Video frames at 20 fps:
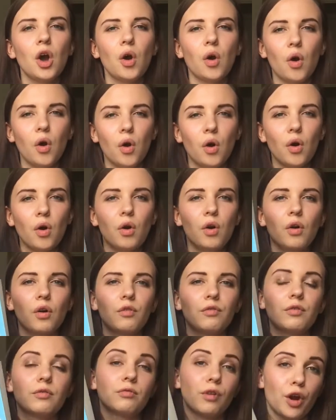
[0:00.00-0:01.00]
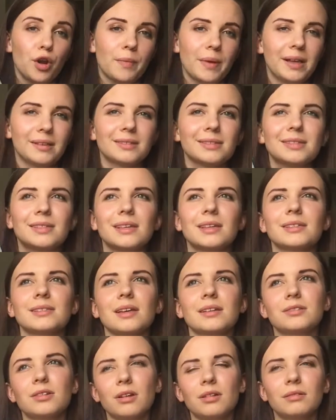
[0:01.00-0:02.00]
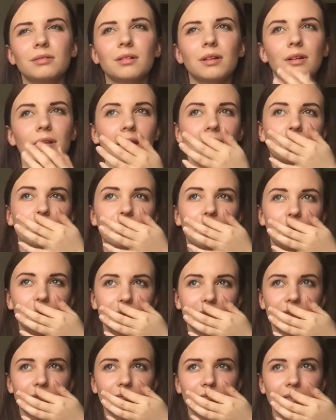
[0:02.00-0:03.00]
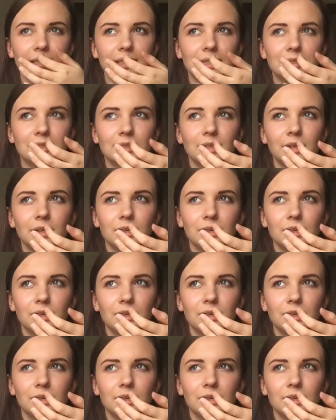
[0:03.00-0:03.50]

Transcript: of romances. I don't like to read